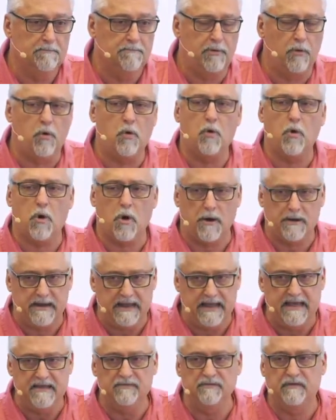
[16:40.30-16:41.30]
poured
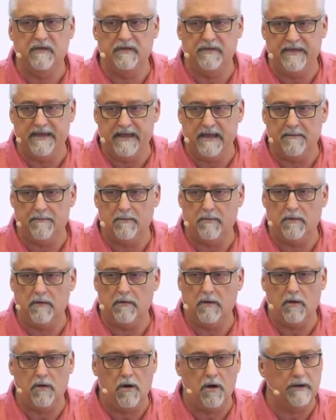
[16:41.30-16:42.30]
into them
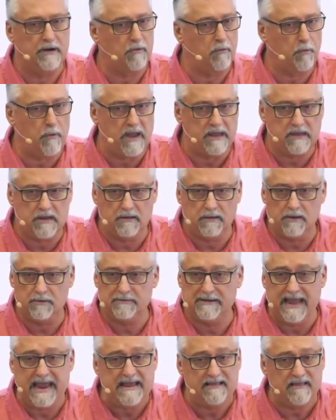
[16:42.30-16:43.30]
on a regular,
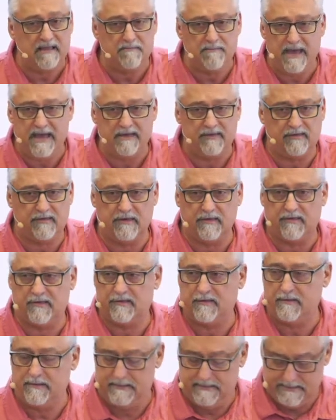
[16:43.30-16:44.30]
daily basis.